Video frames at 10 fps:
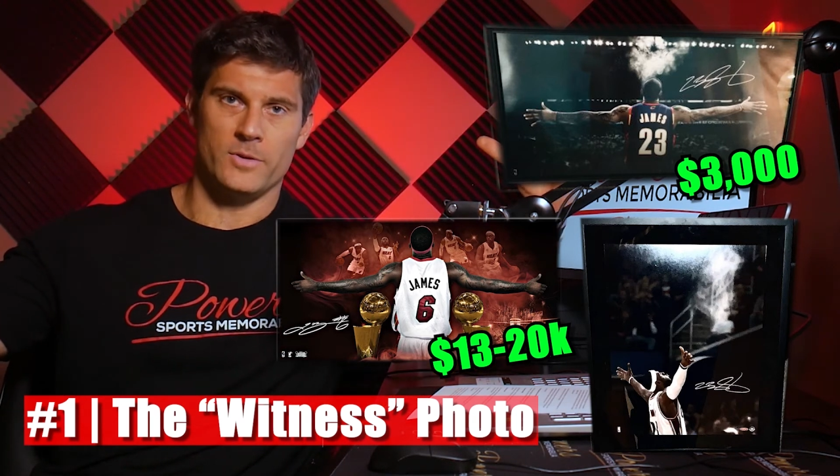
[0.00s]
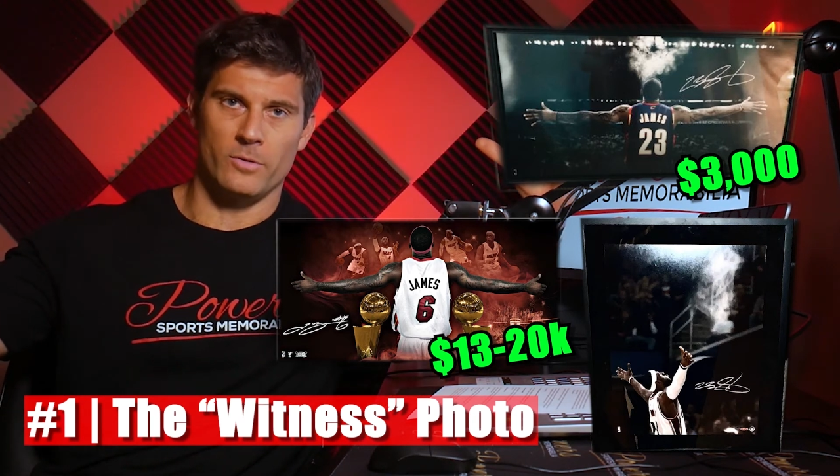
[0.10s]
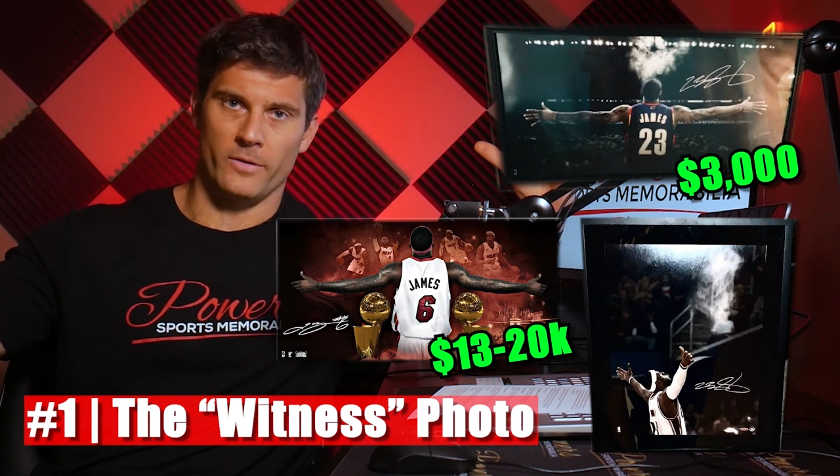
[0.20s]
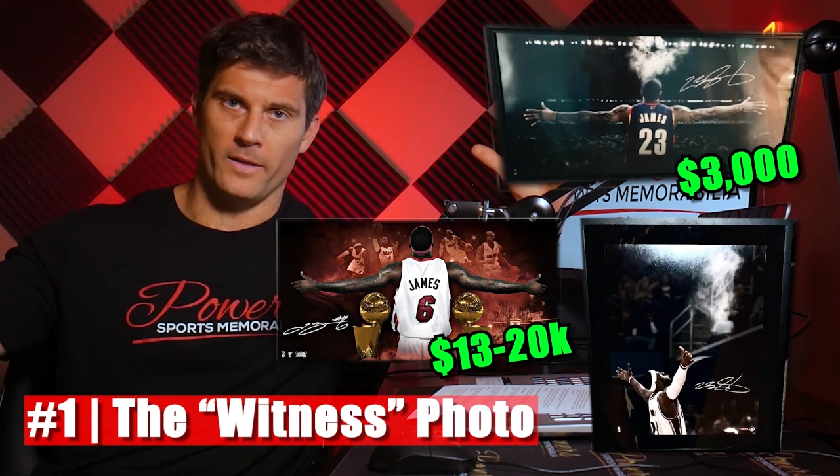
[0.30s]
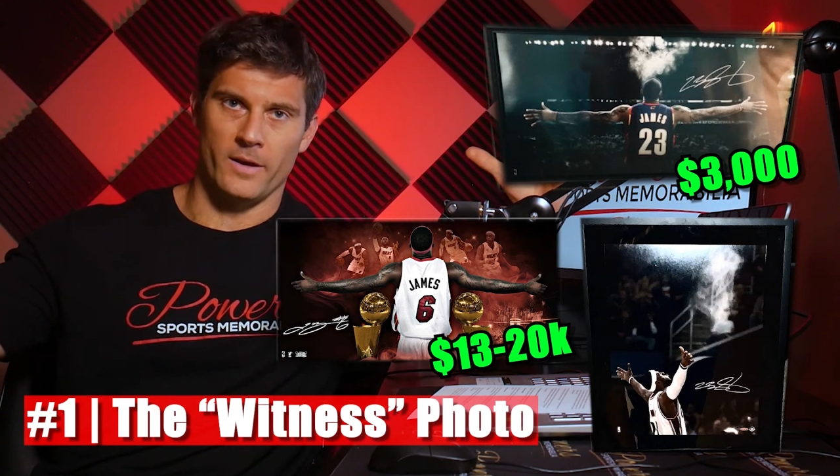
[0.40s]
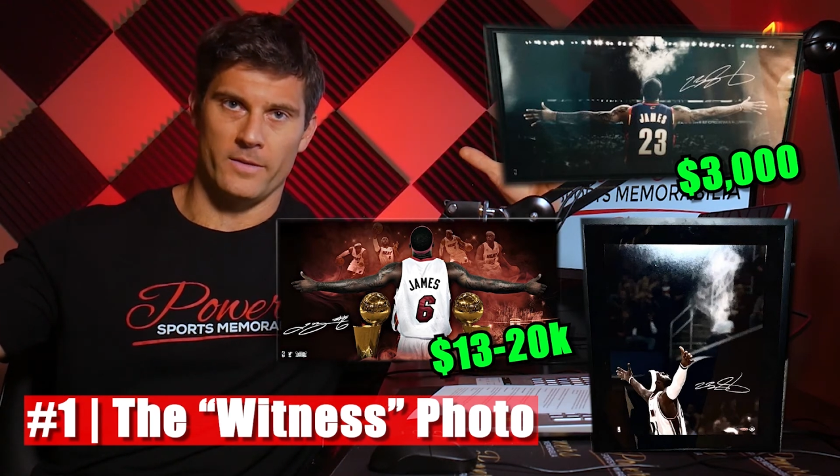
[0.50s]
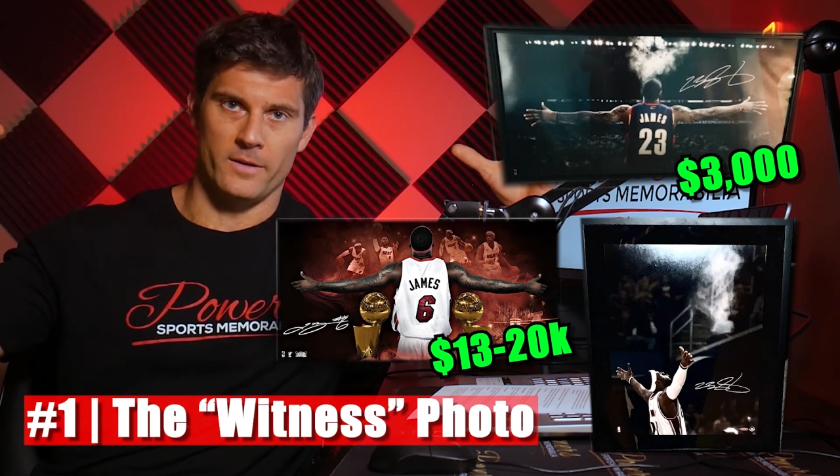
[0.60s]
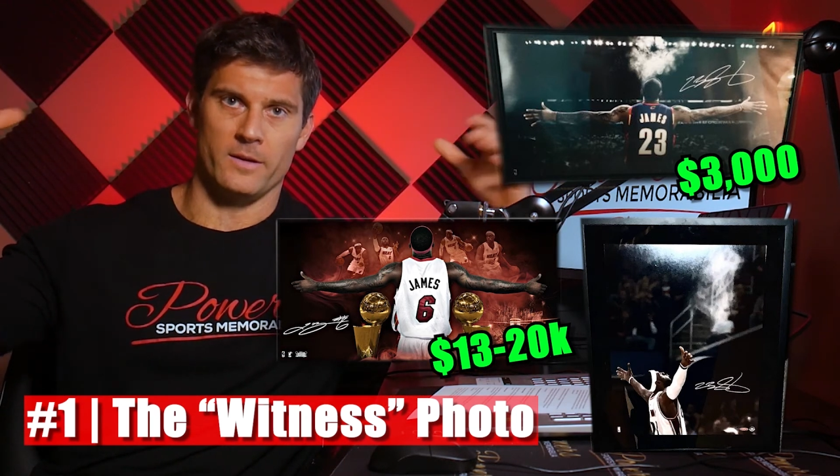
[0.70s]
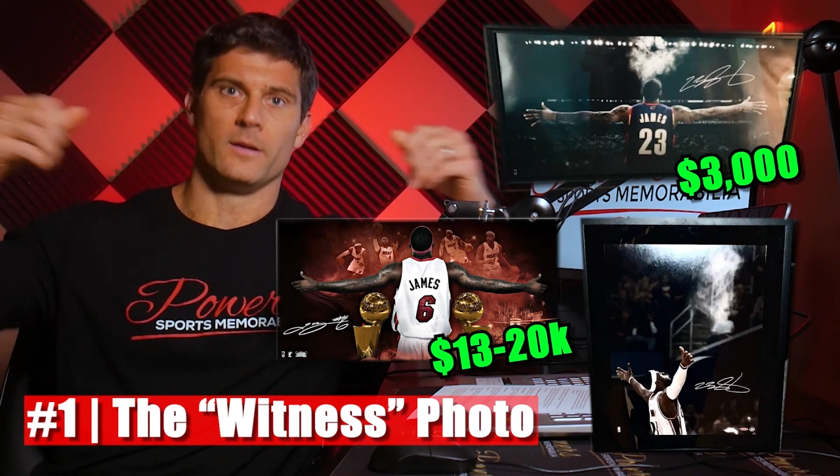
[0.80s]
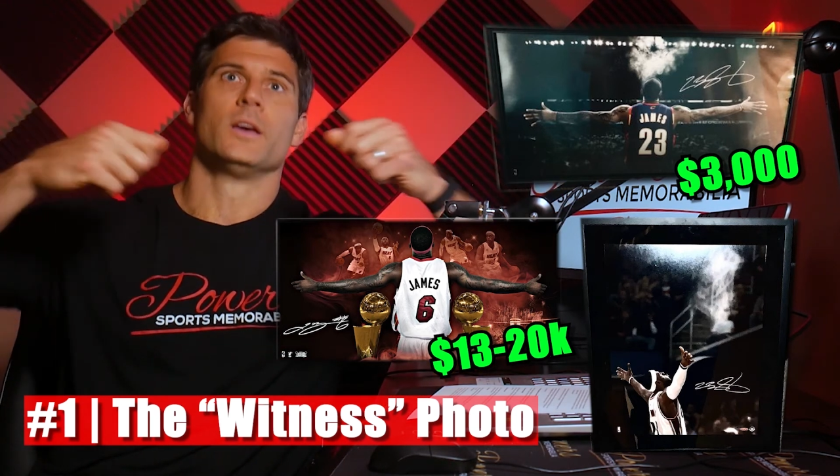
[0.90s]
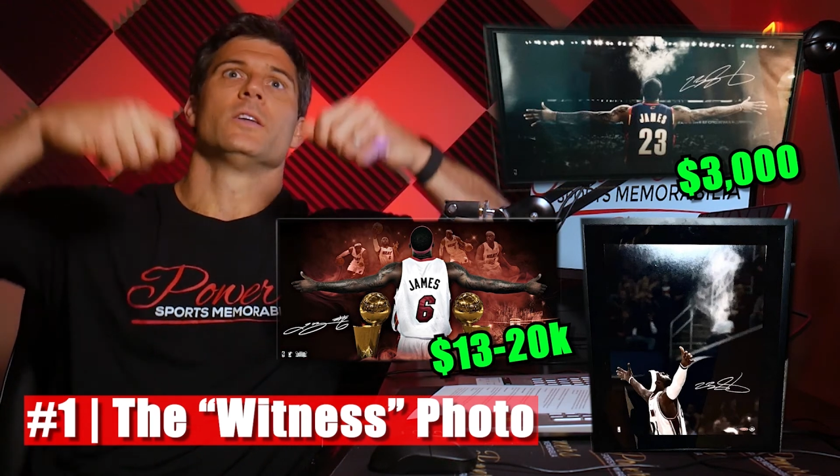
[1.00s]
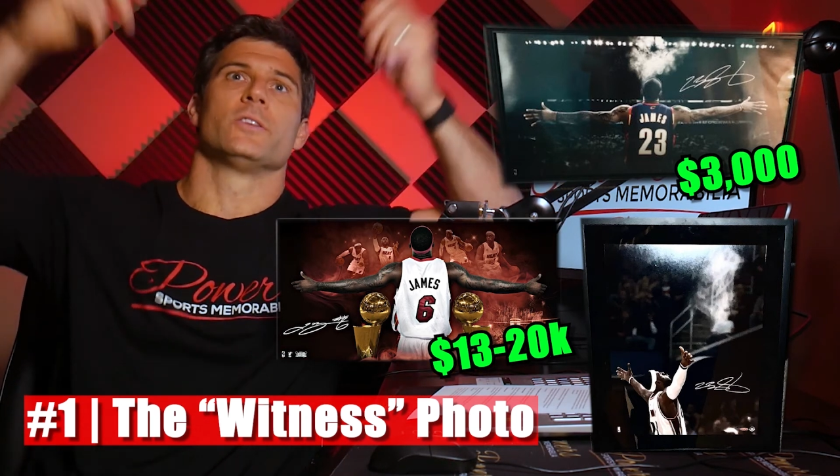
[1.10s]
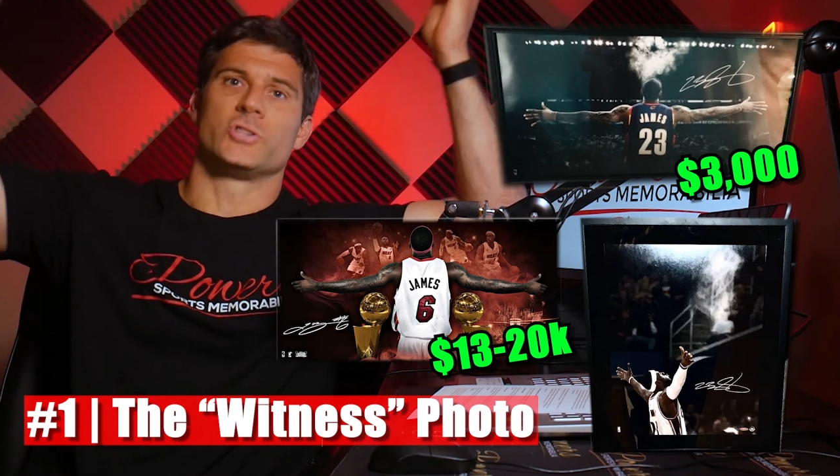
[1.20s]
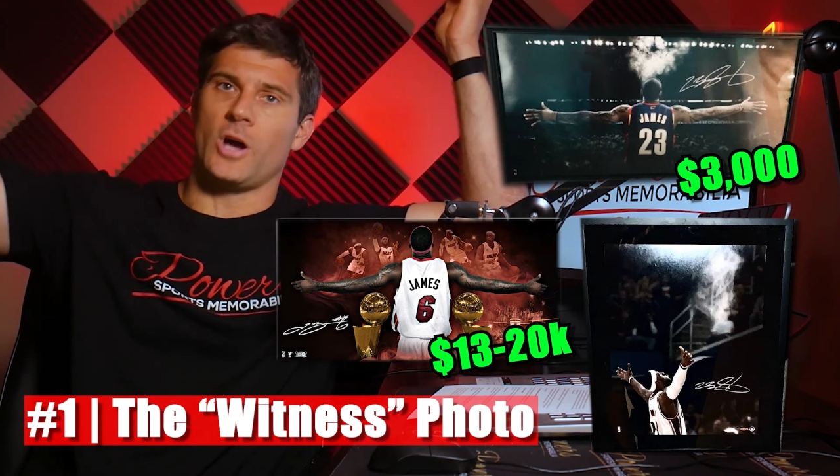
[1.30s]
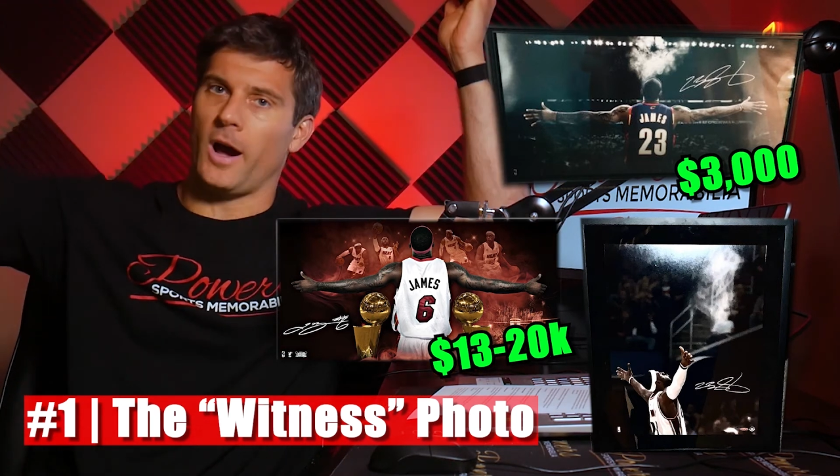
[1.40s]
doing the
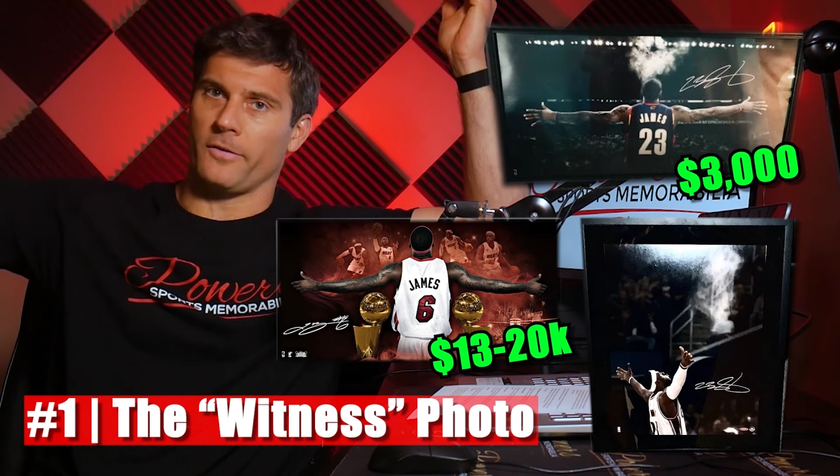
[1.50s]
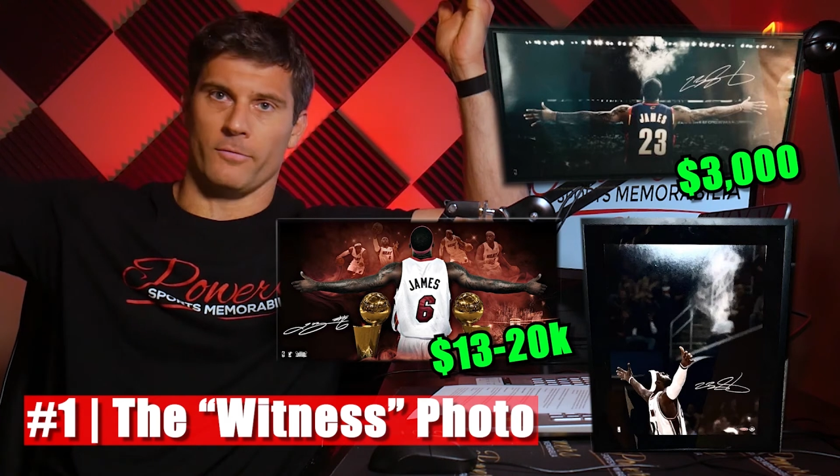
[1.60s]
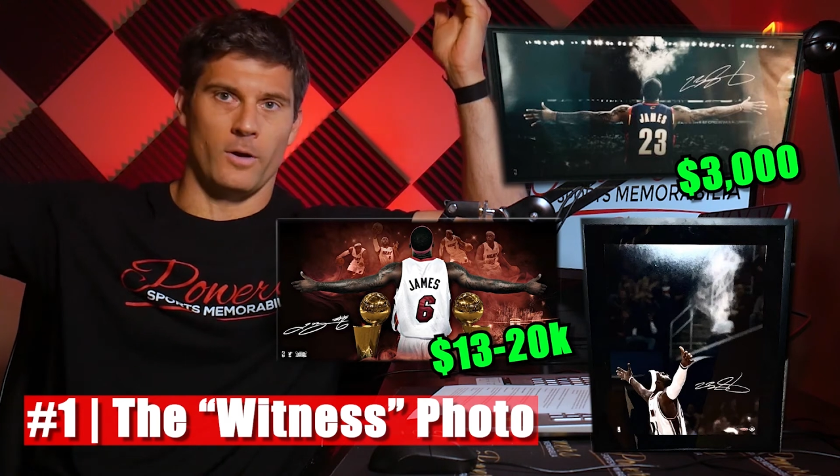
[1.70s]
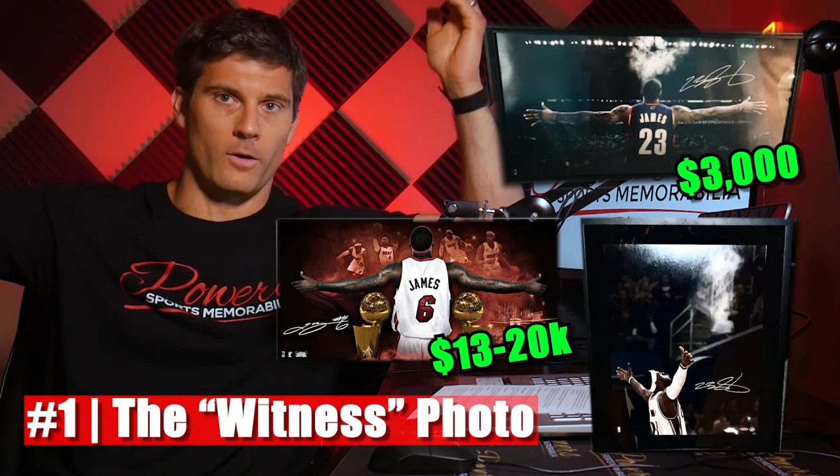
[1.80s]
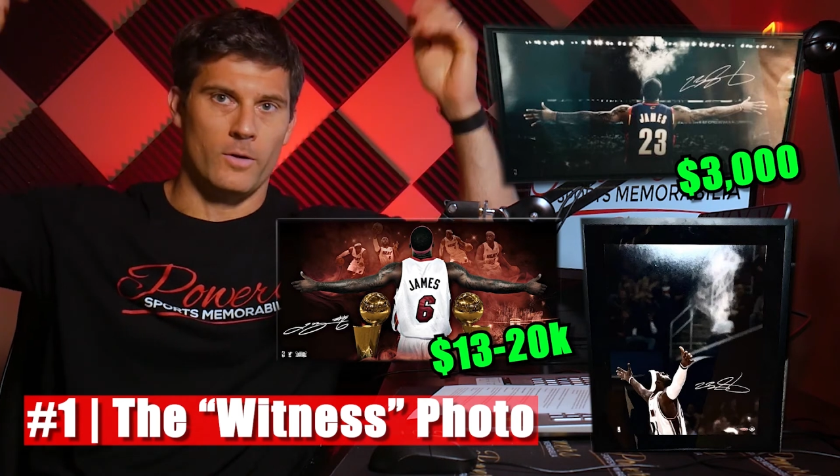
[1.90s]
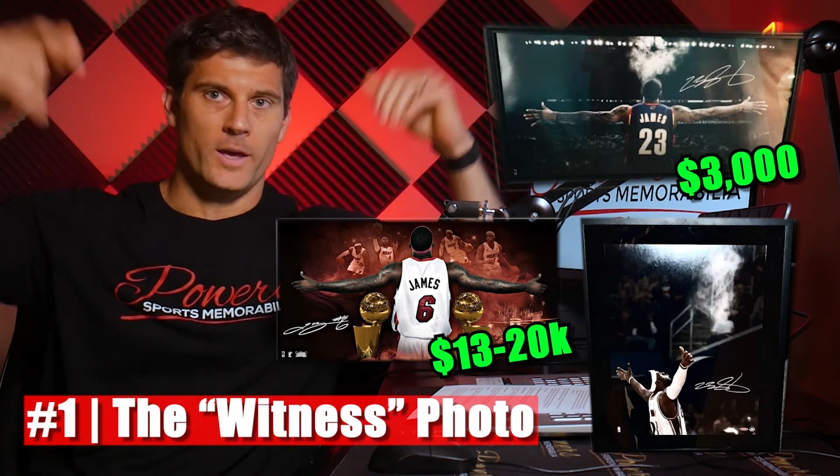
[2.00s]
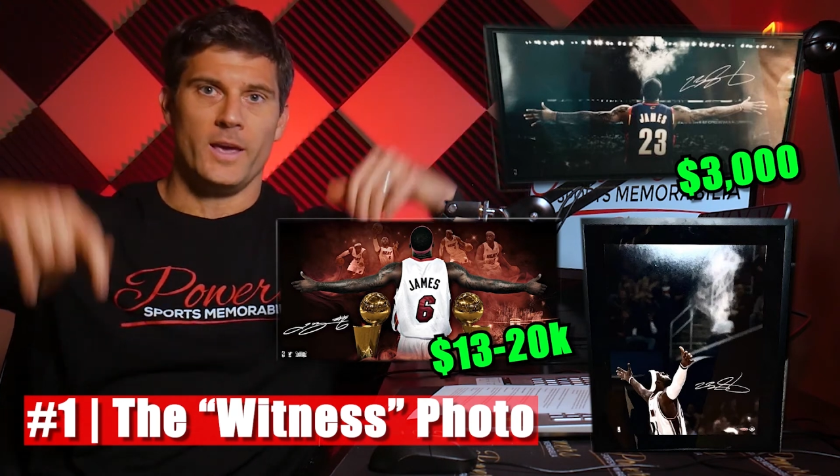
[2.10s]
chalk throw.